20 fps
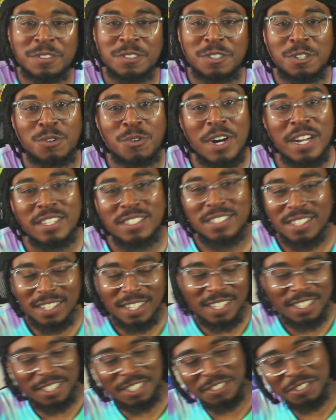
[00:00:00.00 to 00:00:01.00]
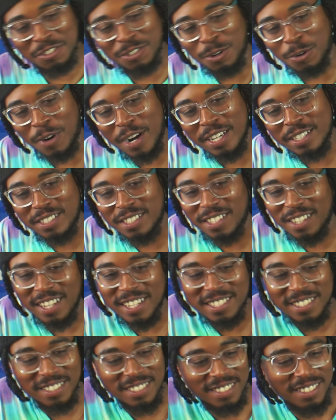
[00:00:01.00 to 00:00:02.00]
Great
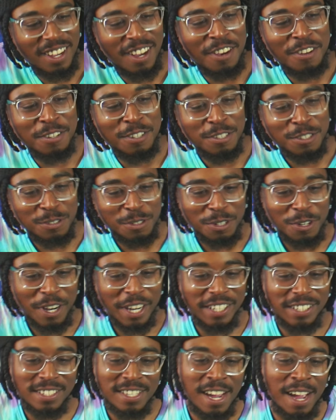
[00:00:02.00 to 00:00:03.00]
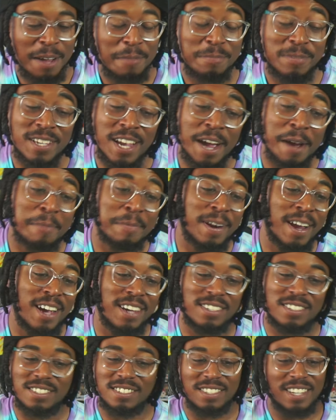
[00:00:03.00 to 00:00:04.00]
selections. All those are great. Top
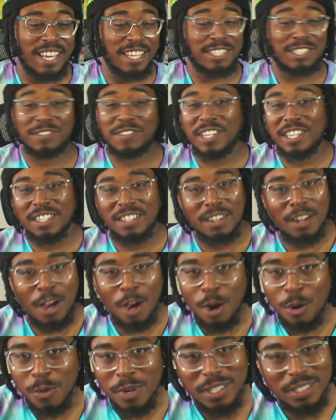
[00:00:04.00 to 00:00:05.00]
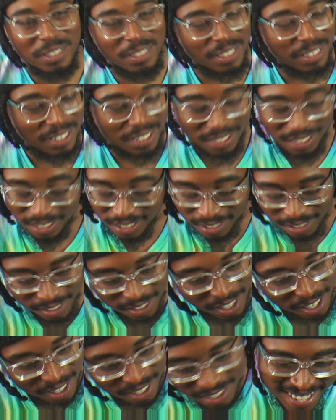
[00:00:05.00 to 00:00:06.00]
notch. Next of kin, always. It's just,
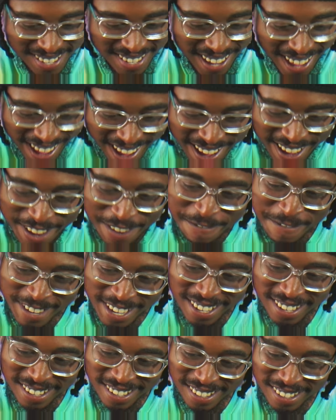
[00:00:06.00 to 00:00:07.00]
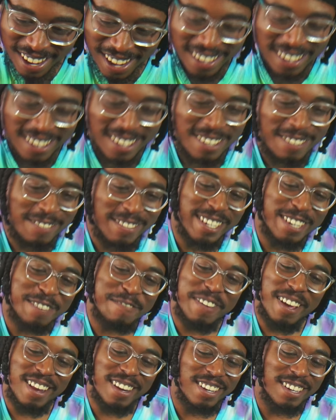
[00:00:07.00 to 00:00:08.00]
man. I love those movies,
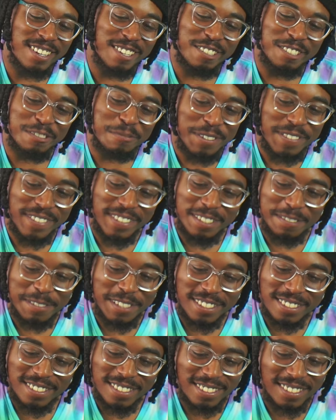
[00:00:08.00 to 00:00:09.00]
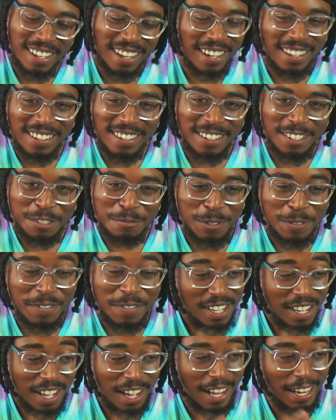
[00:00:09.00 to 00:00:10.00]
man. I love those movies.
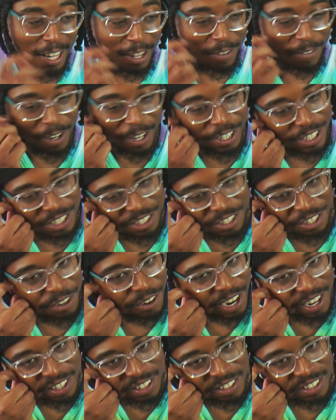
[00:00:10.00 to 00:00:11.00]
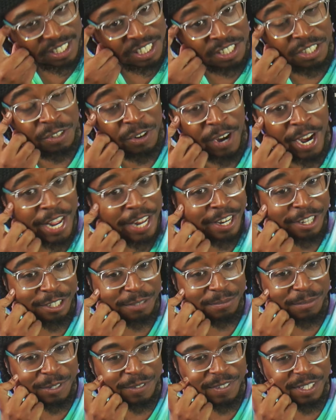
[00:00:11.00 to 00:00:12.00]
I love her. She's great. She's great in those
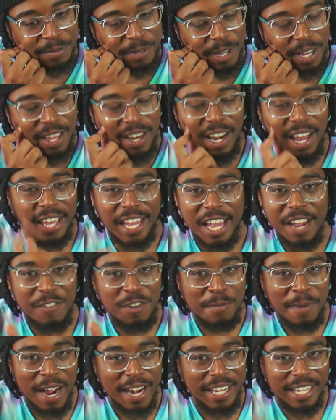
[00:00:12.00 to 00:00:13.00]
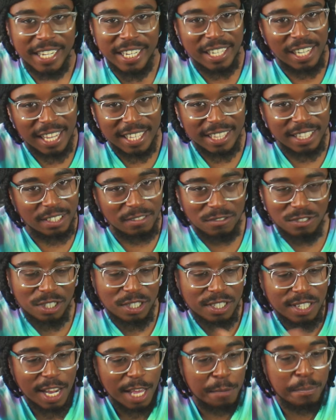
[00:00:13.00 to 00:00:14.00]
movies, man. Like, everybody in, like, they're
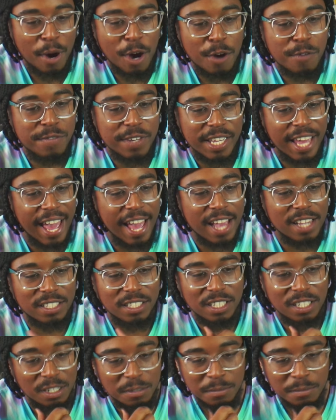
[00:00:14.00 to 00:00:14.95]
just, like, perfect casting to